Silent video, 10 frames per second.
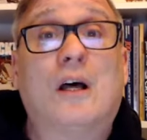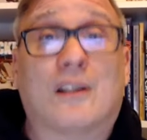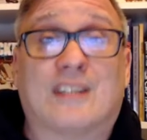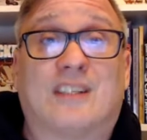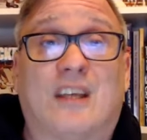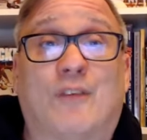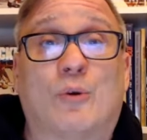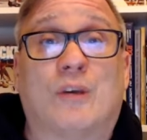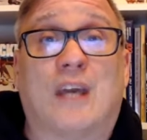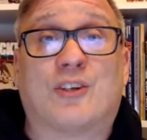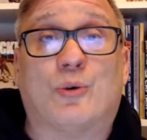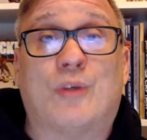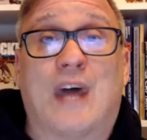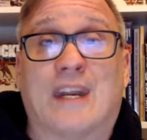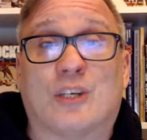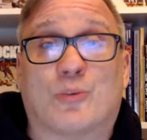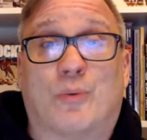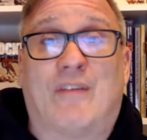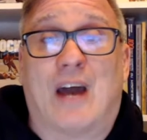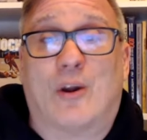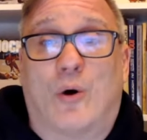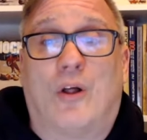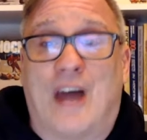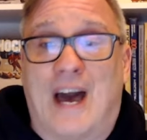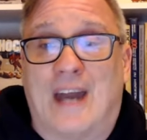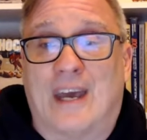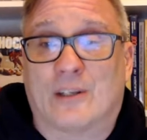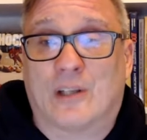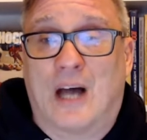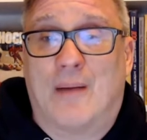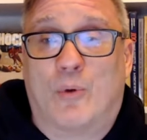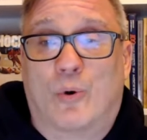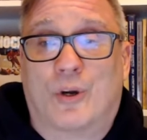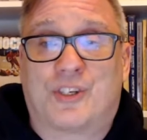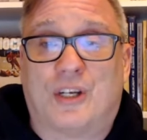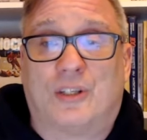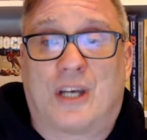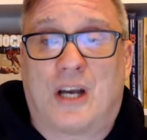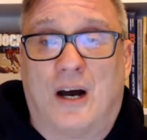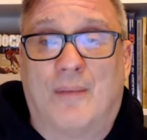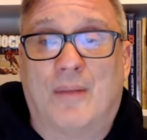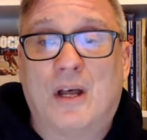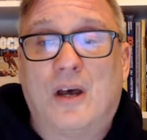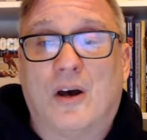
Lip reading: Let's see if you can guess who that is. We've got all that and a lot more still to come